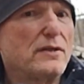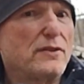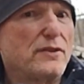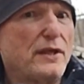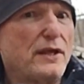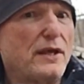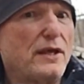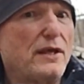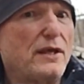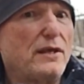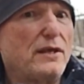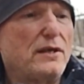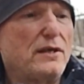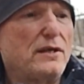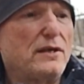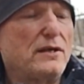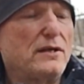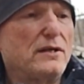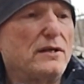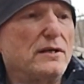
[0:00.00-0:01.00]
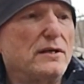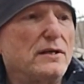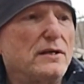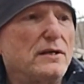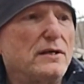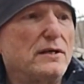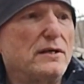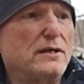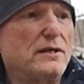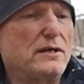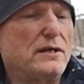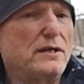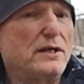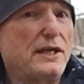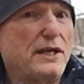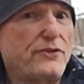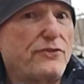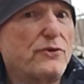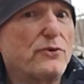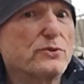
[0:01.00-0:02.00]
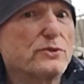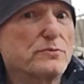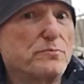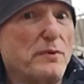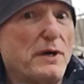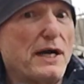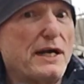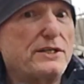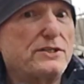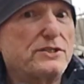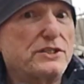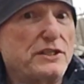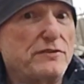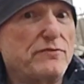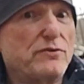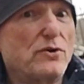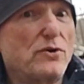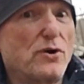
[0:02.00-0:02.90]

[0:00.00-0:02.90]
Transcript: then it hit those mites even